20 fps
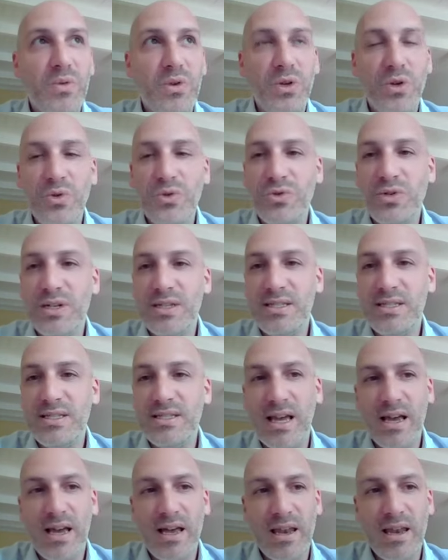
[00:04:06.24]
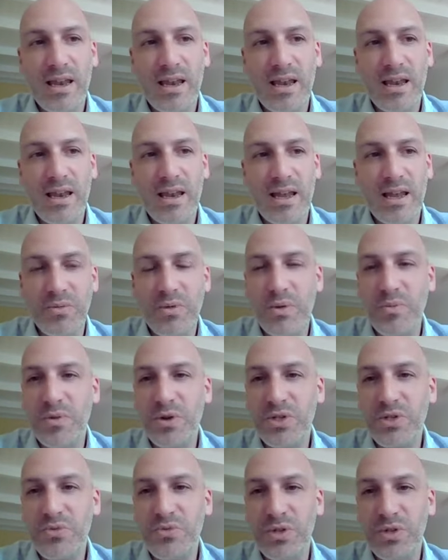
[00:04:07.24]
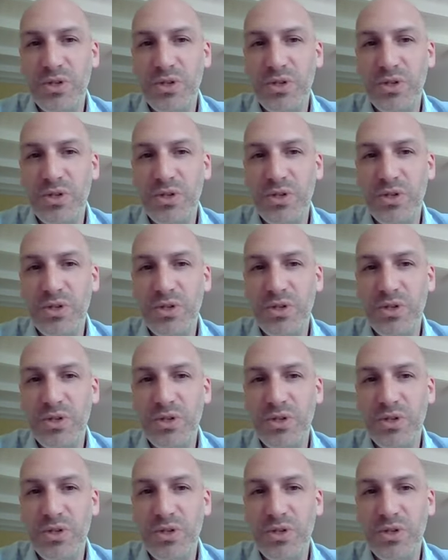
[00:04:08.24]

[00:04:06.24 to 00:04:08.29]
usually say that we must